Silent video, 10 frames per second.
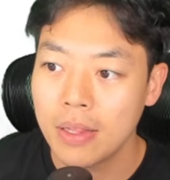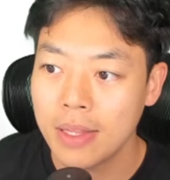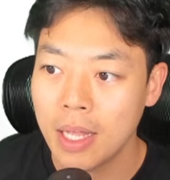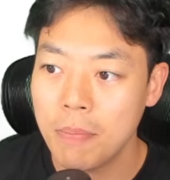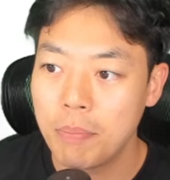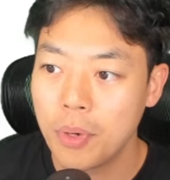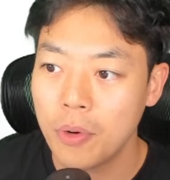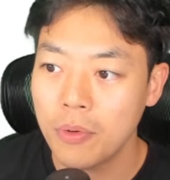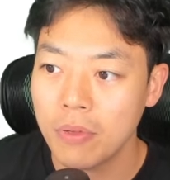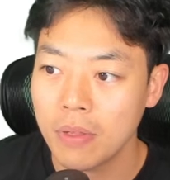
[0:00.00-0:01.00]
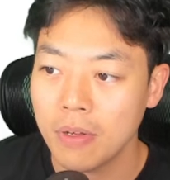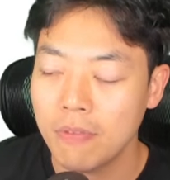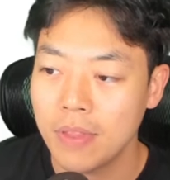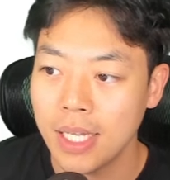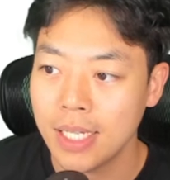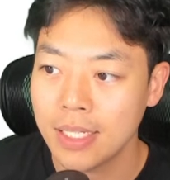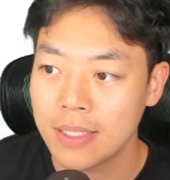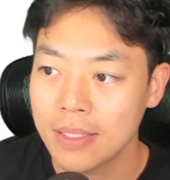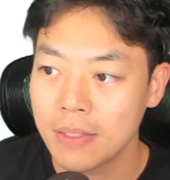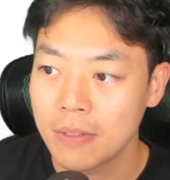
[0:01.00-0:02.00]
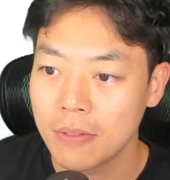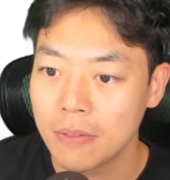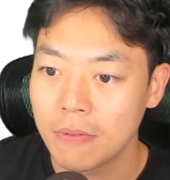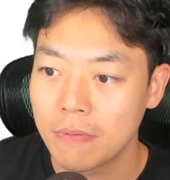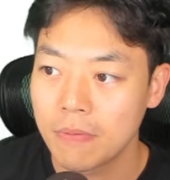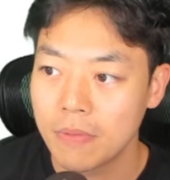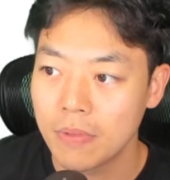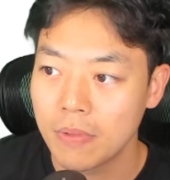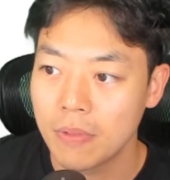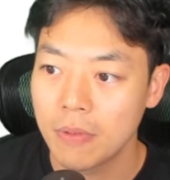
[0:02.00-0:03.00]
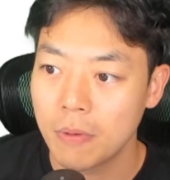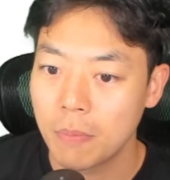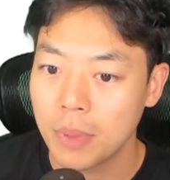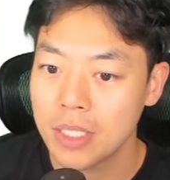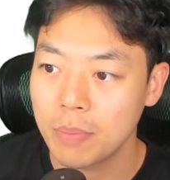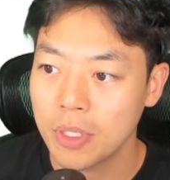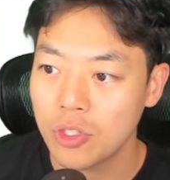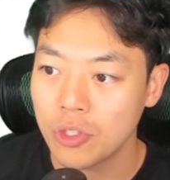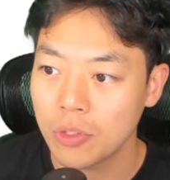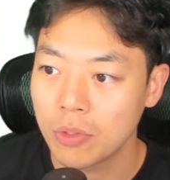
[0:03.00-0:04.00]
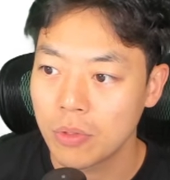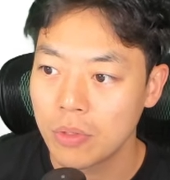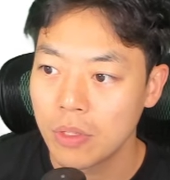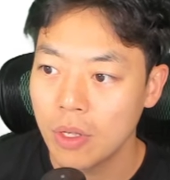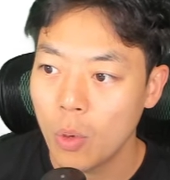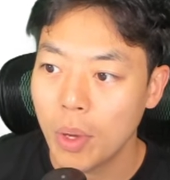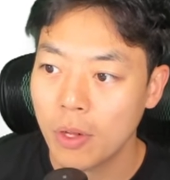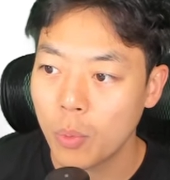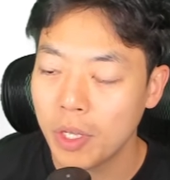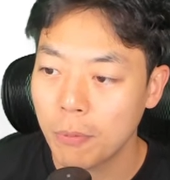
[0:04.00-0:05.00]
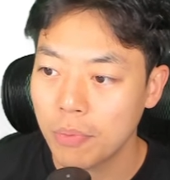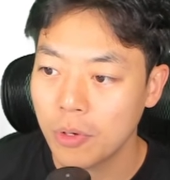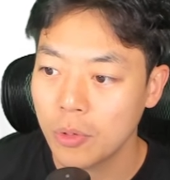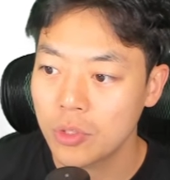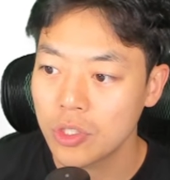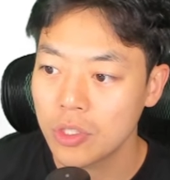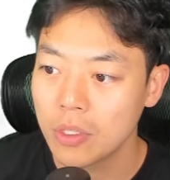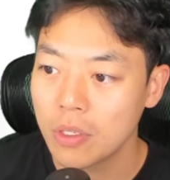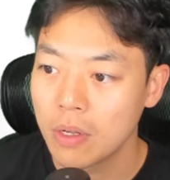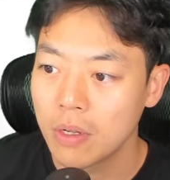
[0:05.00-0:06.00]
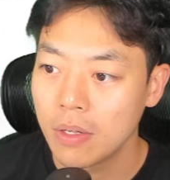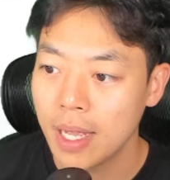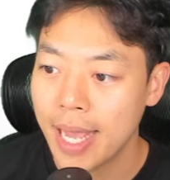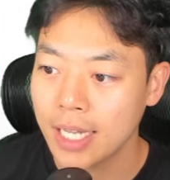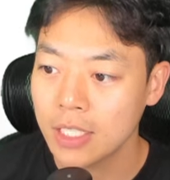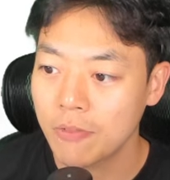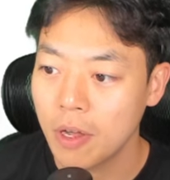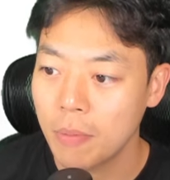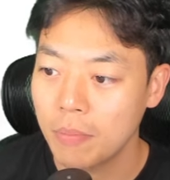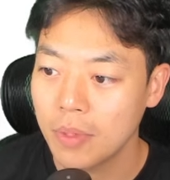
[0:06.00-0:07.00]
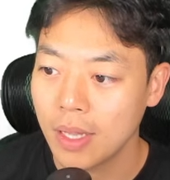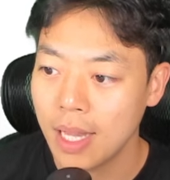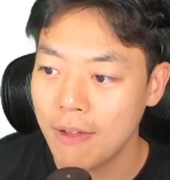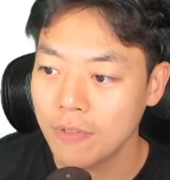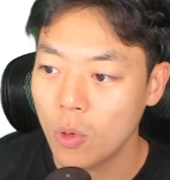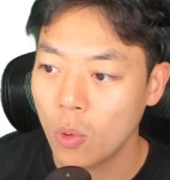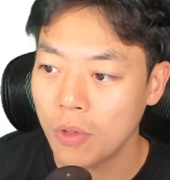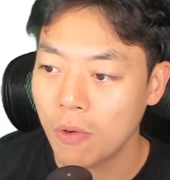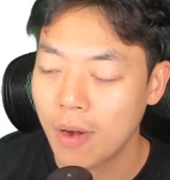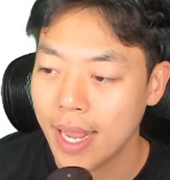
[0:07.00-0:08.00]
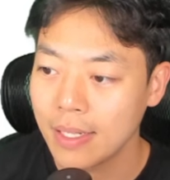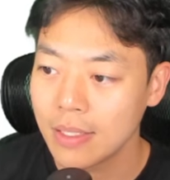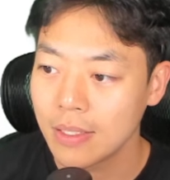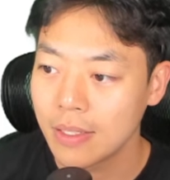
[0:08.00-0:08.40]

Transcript: then both of these must be true. Whether we approach x from the left or the right,